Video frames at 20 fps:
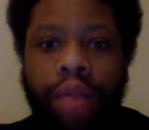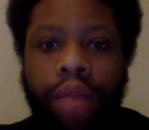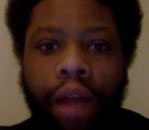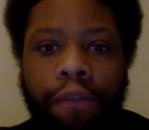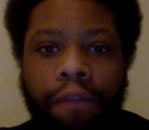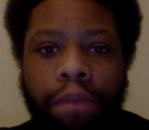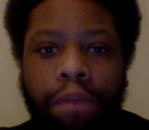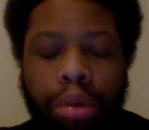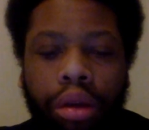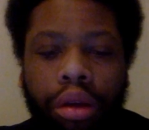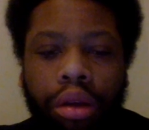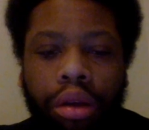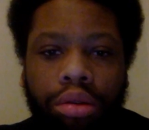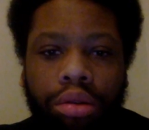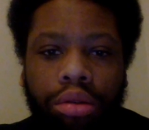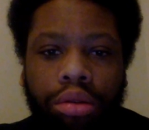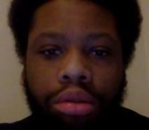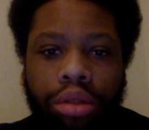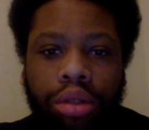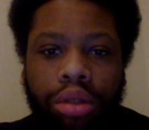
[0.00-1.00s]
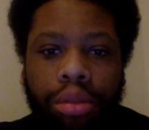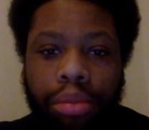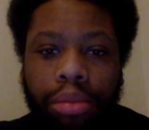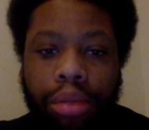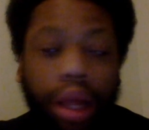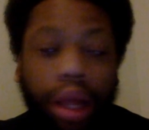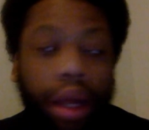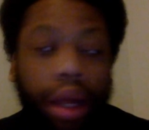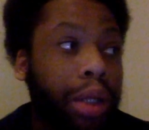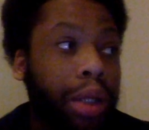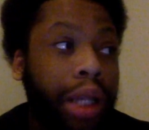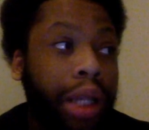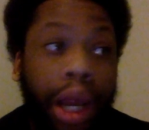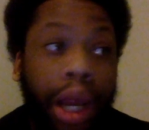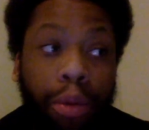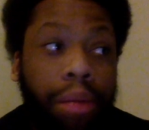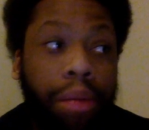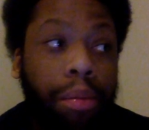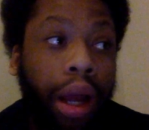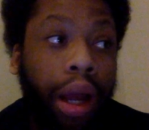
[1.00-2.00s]
For real. But when they
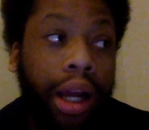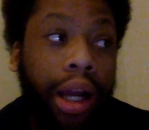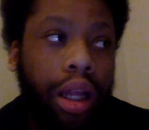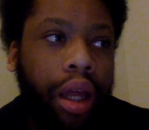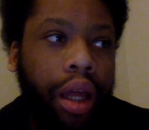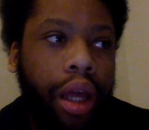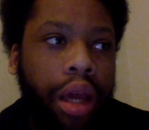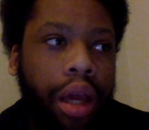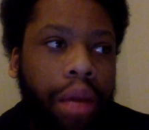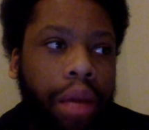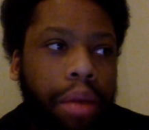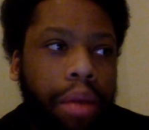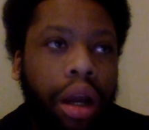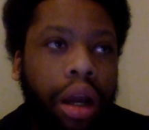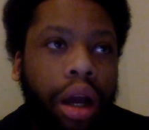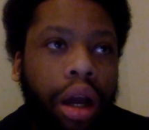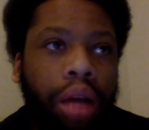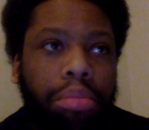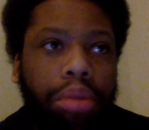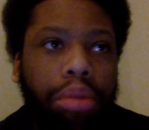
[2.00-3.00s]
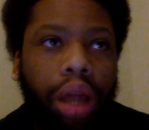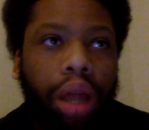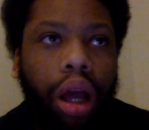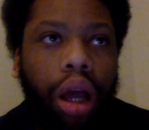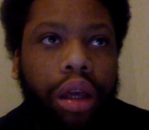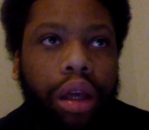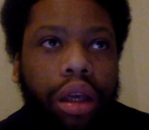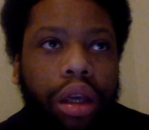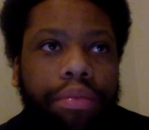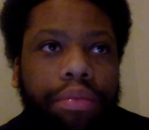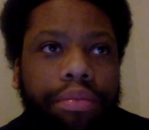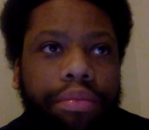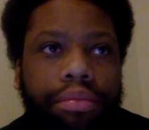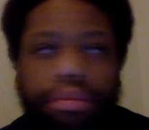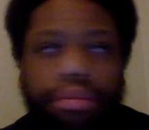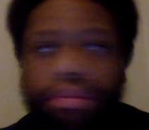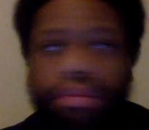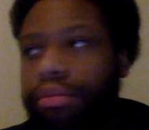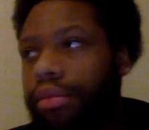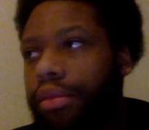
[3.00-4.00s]
read my claim and unblock it,
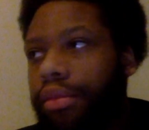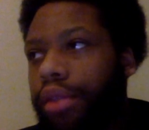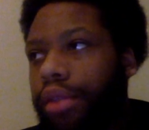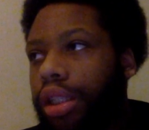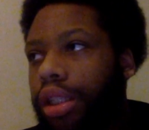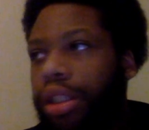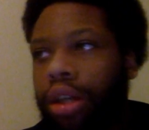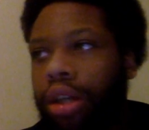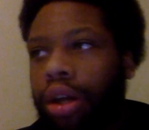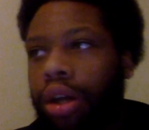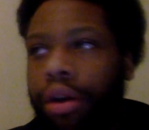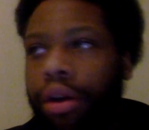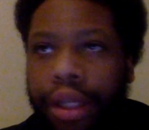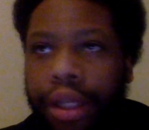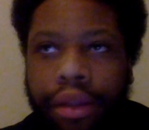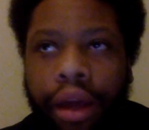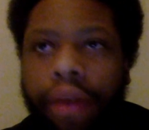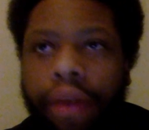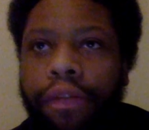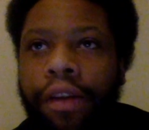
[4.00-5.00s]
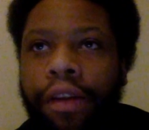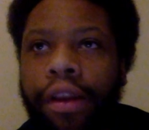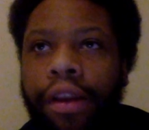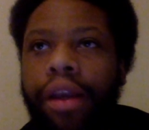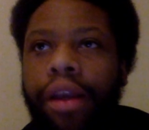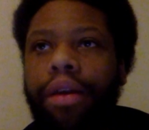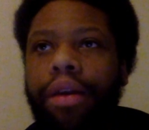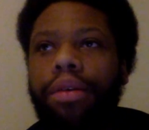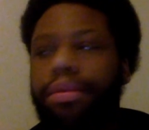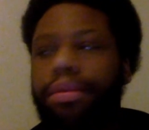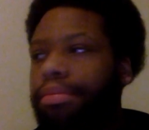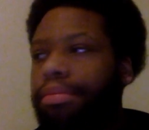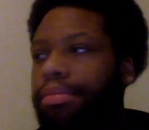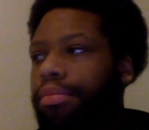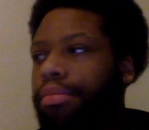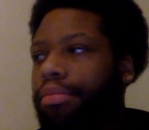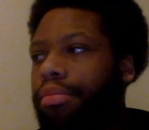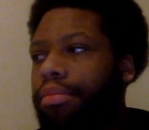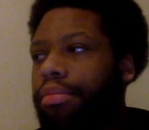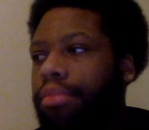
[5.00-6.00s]
y'all get that video.
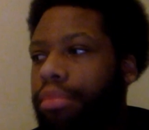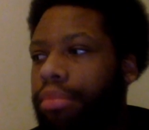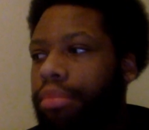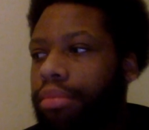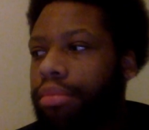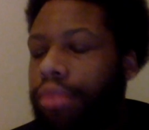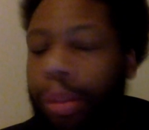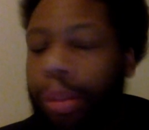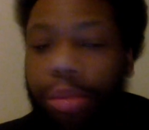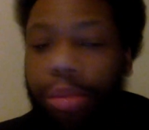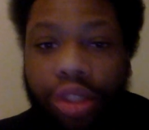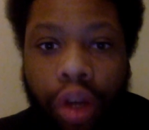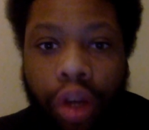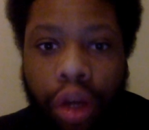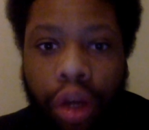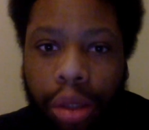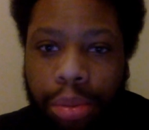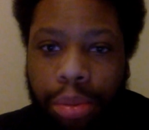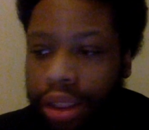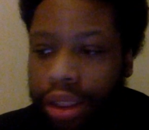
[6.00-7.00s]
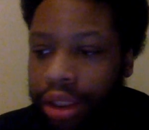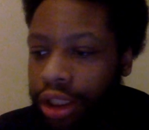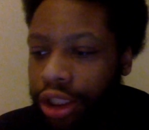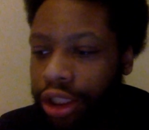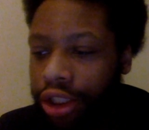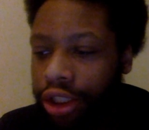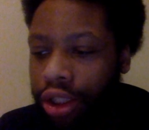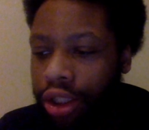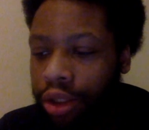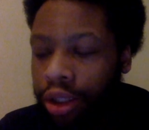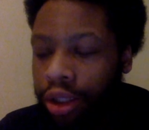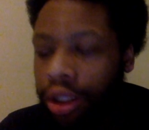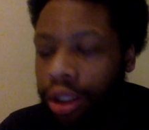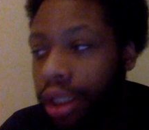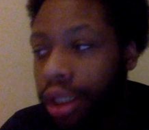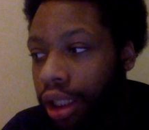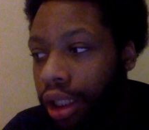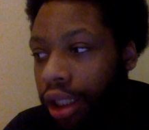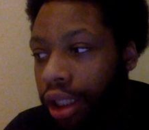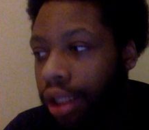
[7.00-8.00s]
I'm sorry because
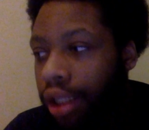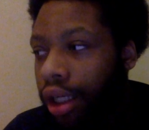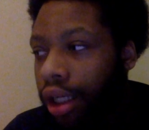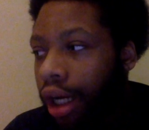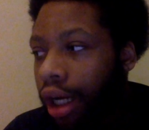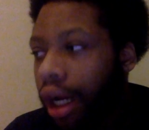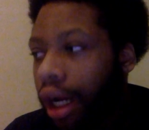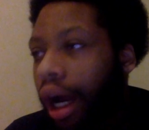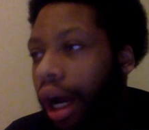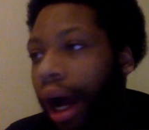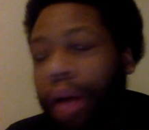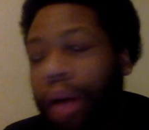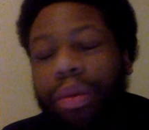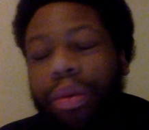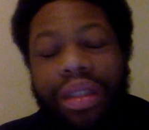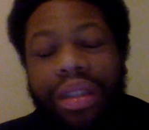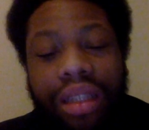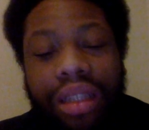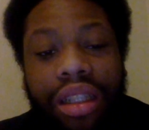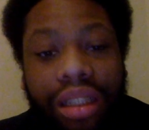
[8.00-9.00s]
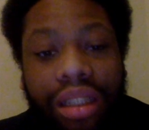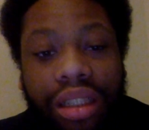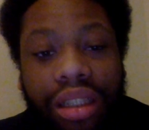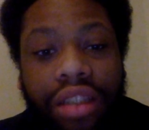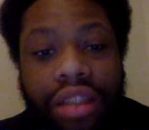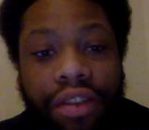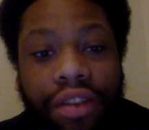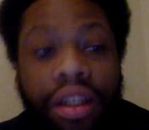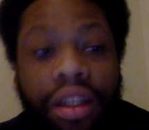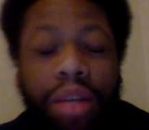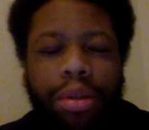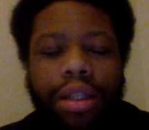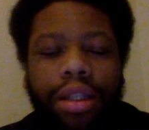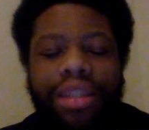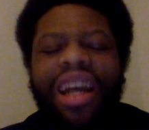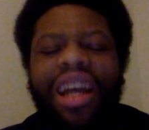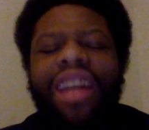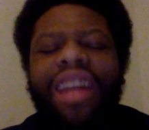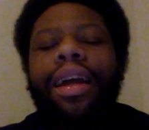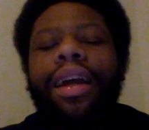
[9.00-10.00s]
I was lit in this video
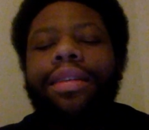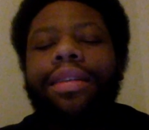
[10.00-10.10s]
because I liked